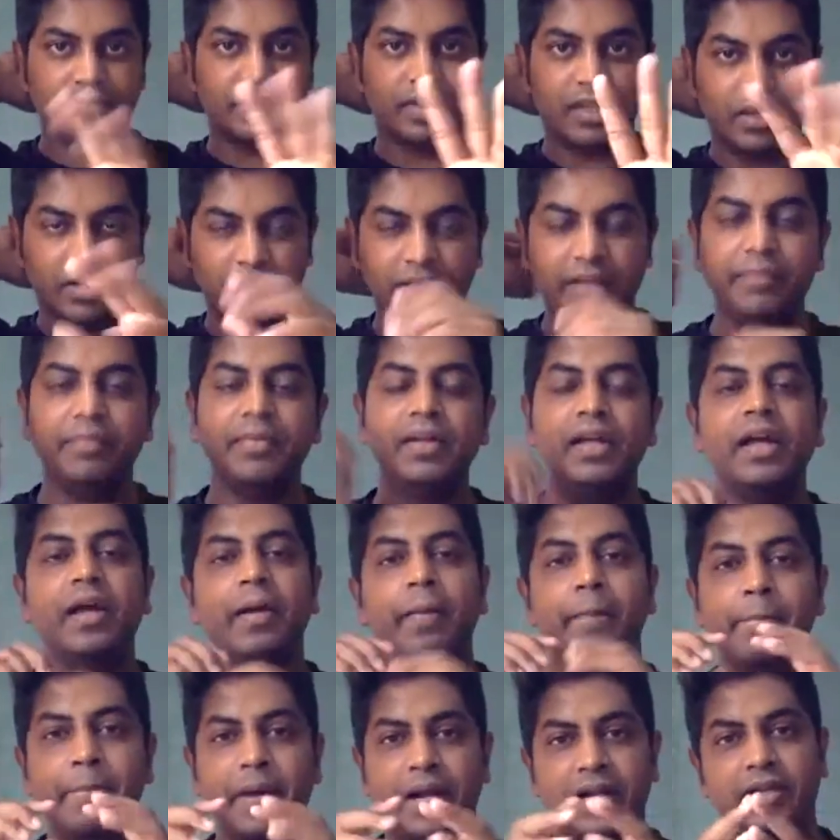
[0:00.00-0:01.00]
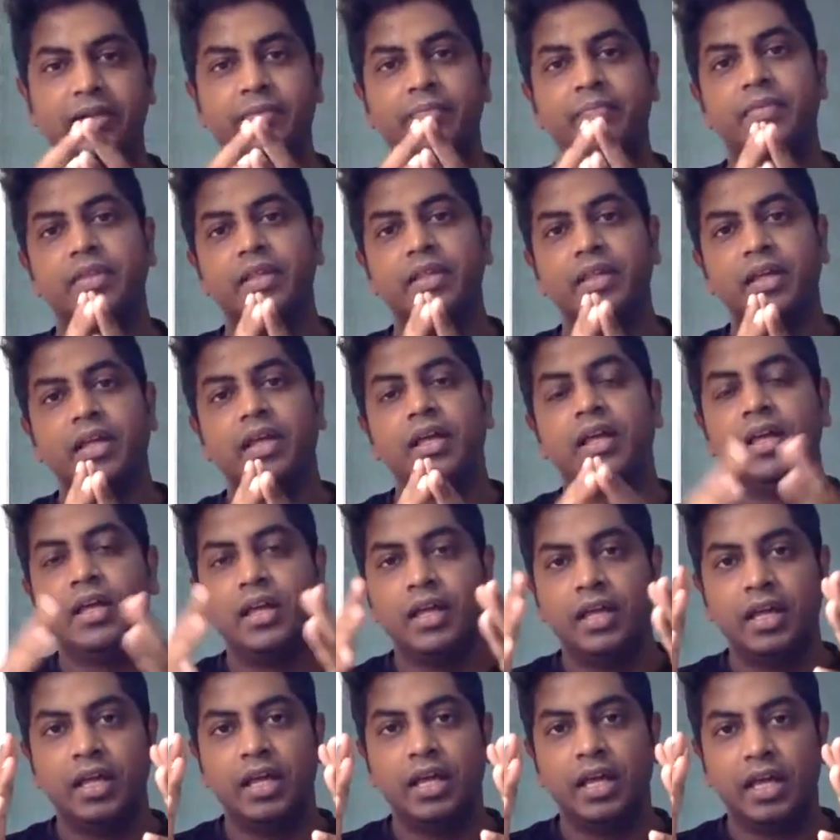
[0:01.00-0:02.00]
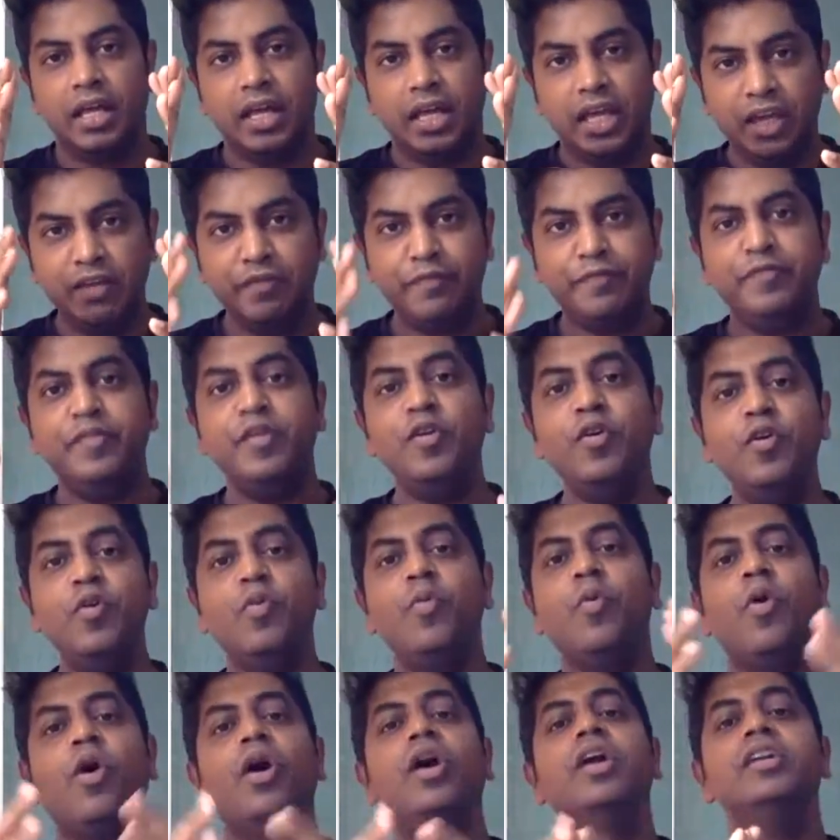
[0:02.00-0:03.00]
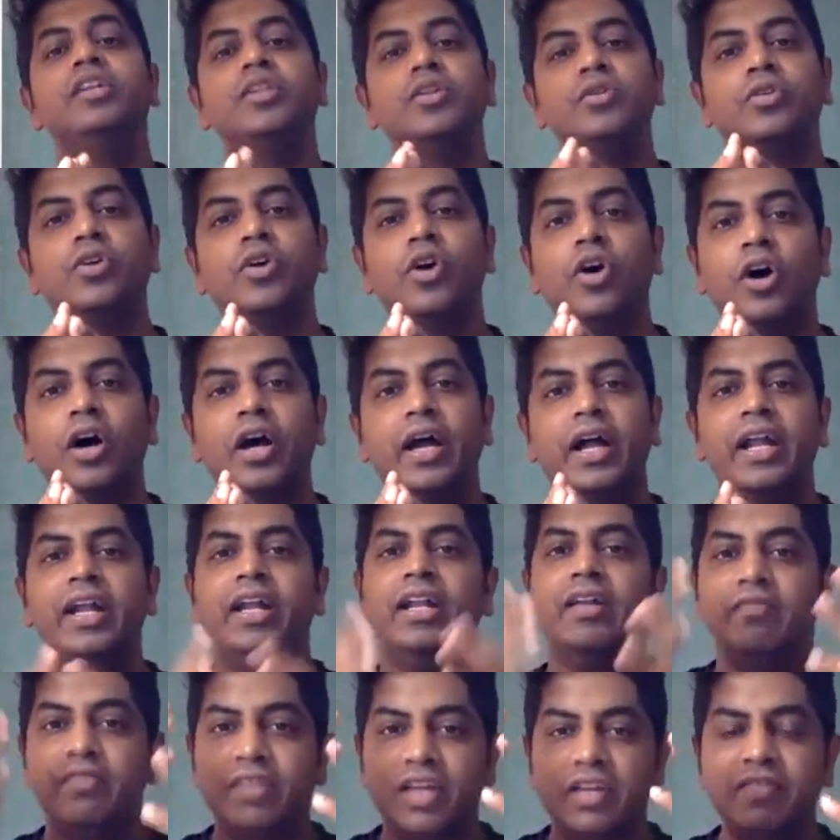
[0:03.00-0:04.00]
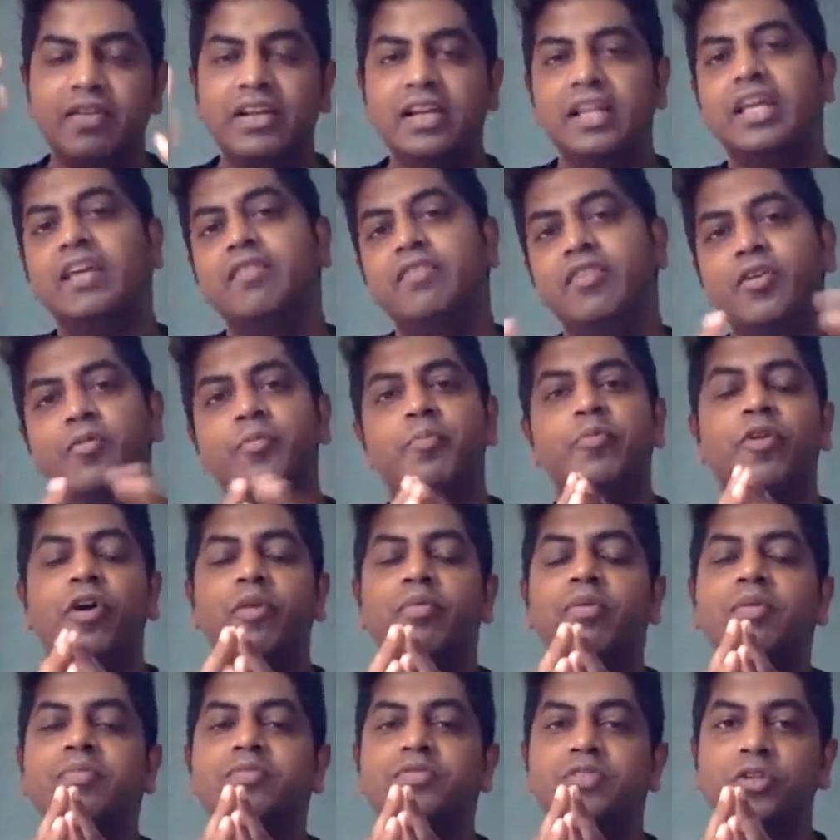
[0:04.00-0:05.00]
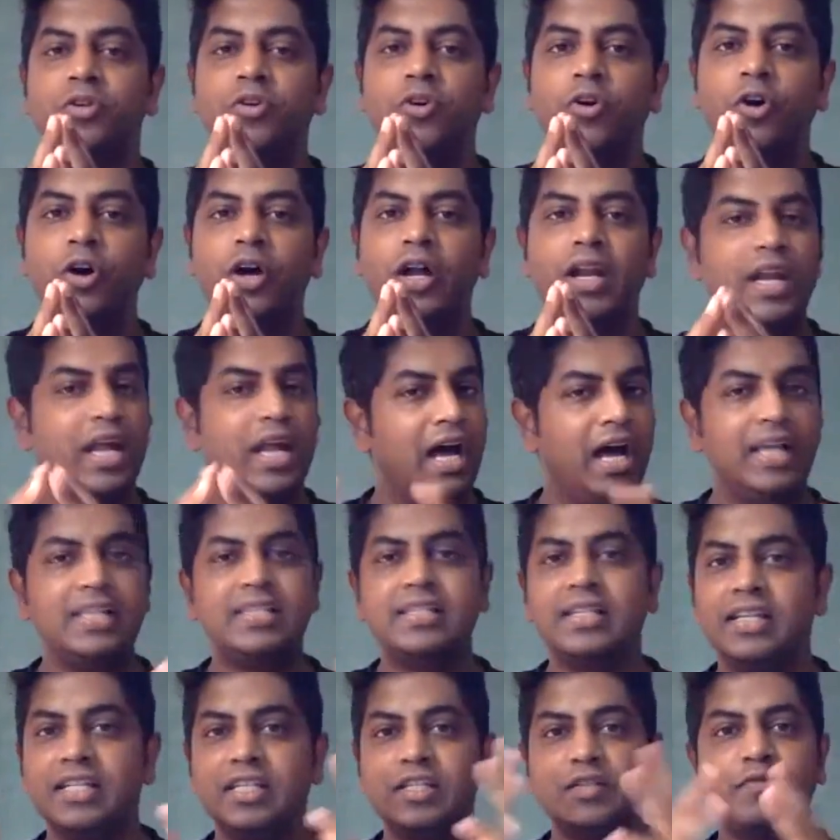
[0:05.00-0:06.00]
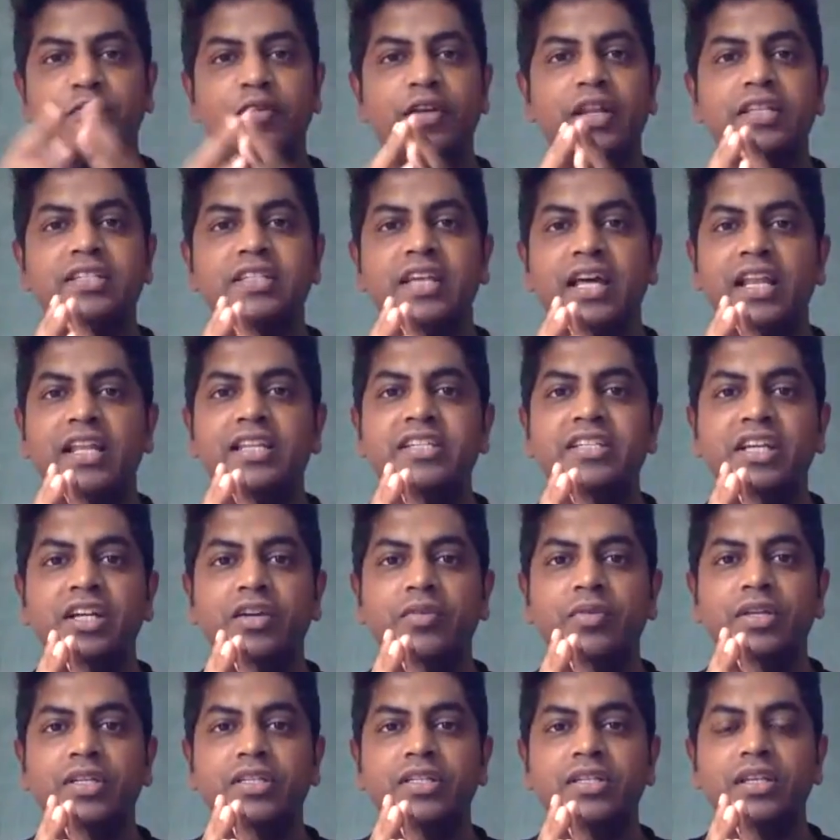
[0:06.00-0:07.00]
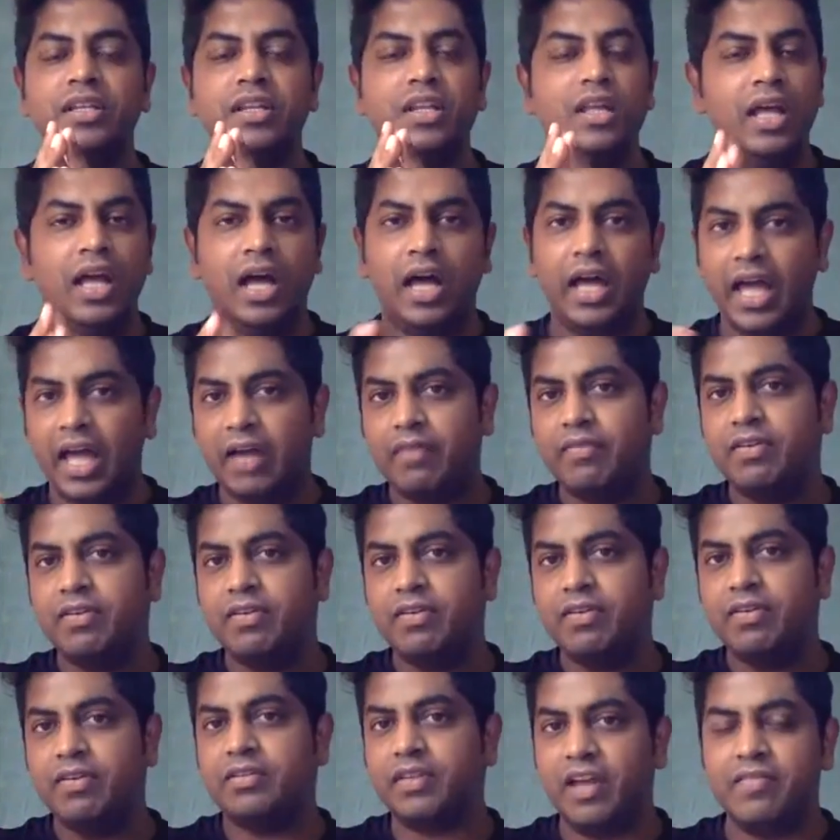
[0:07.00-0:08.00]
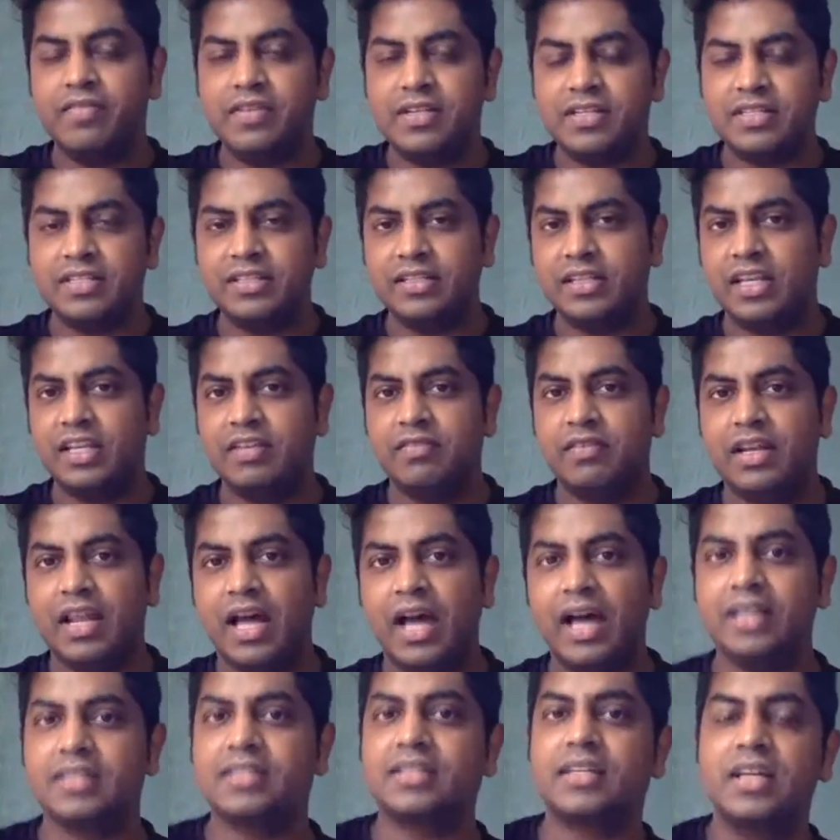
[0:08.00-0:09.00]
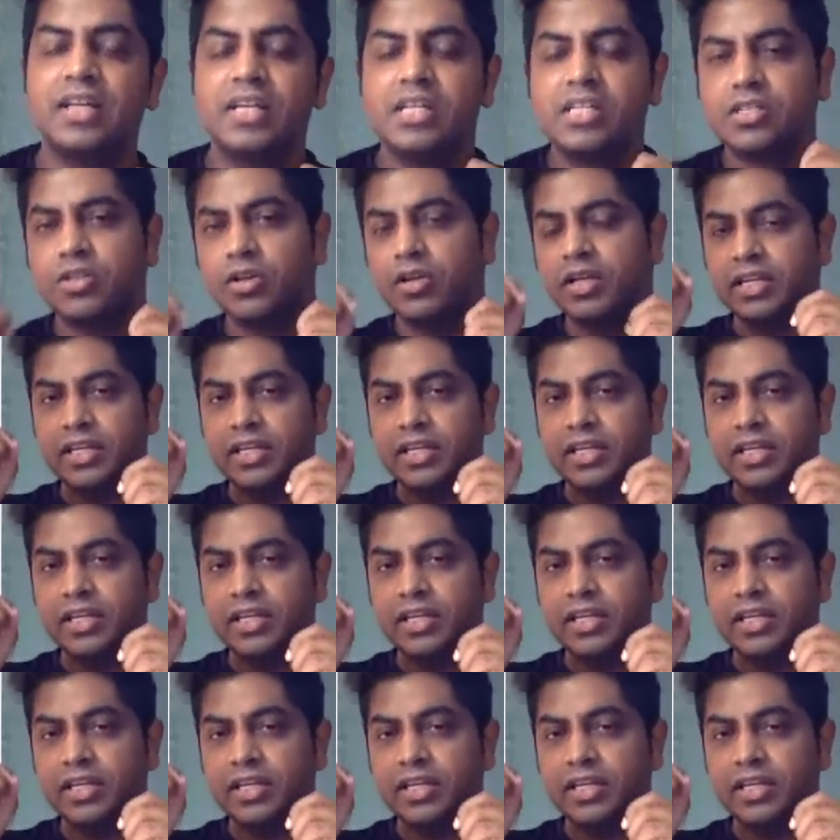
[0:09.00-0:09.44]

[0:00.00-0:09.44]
Okay, but if you want to go ahead, we will give you problems to go ahead. Ask us for a challenging question. I haven't seen anyone ask.